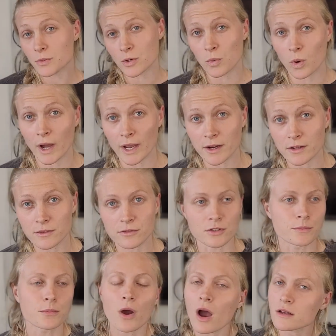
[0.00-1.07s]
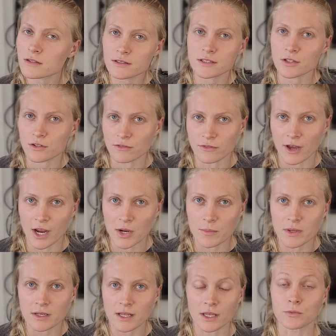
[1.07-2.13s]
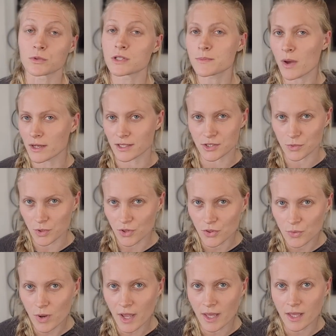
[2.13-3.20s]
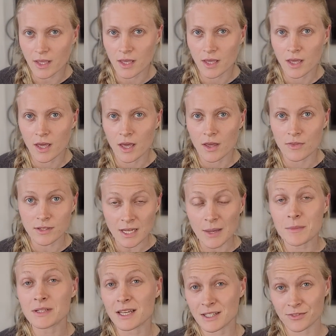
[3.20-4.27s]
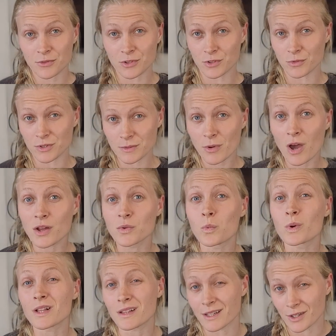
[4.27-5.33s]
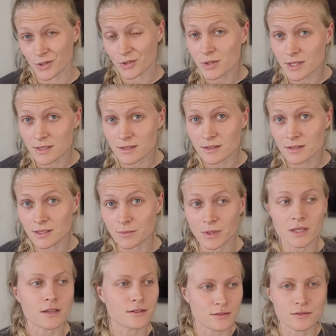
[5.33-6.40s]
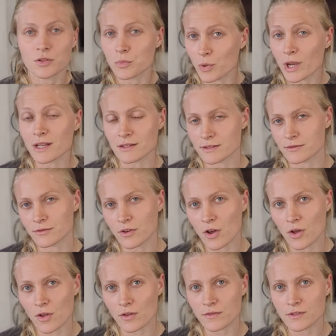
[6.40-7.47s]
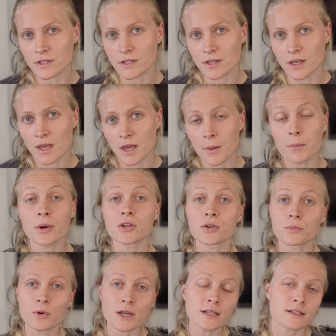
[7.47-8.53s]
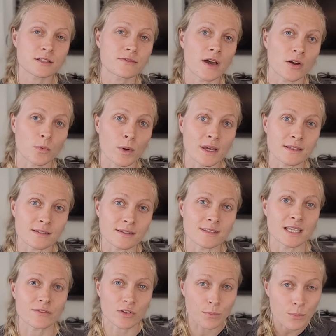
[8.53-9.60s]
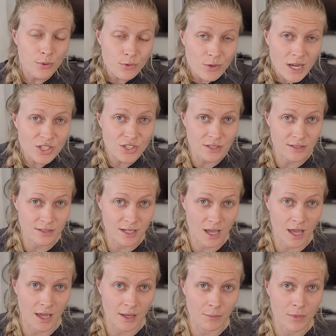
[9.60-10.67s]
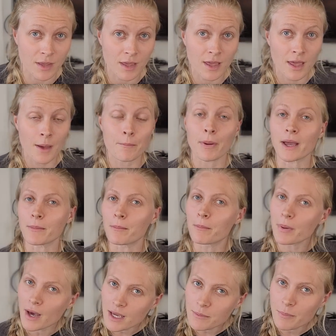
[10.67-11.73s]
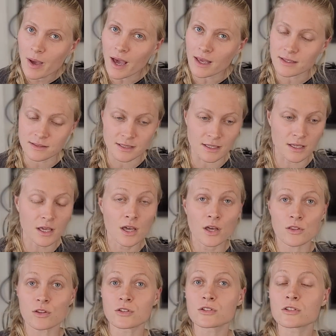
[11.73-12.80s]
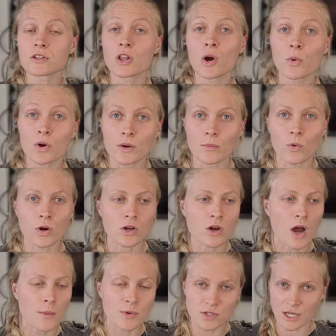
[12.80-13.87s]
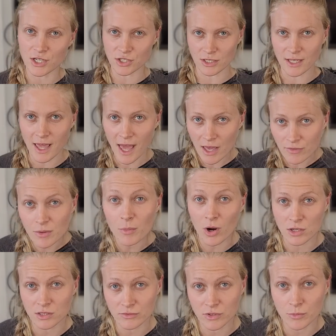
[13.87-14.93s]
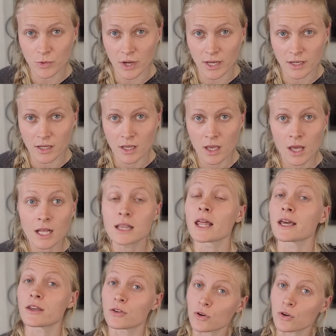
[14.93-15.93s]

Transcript: required for processing your environment and responding to a threat, the time it takes for you to respond will increase because your brain is involved. But your brain has found ways to save you precious time by bypassing the slower, more computationally heavy parts of your brain, like